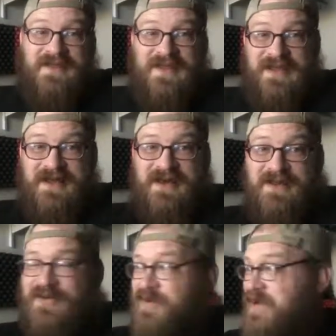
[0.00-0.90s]
The
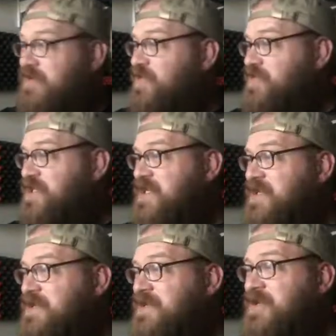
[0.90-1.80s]
uh, the ring of
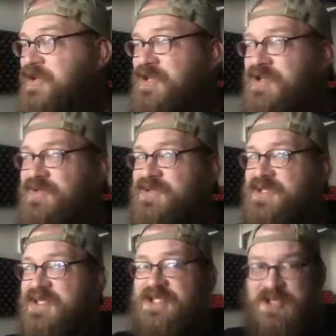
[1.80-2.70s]
Lucii, you can
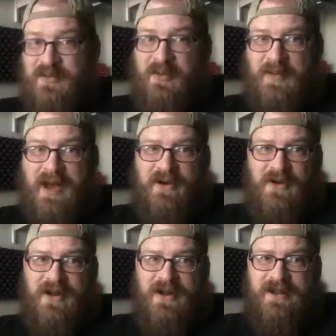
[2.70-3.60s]
use the
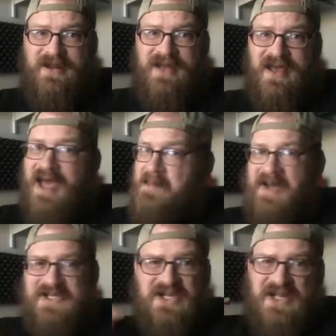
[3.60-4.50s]
superpower on it and
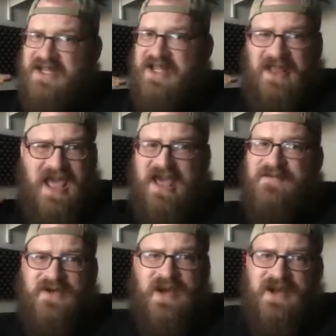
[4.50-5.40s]
basically kill
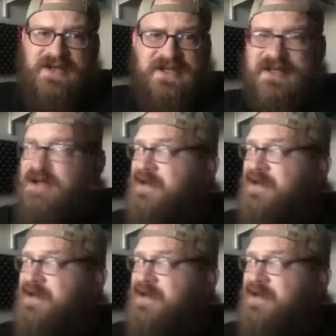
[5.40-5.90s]
every hunt.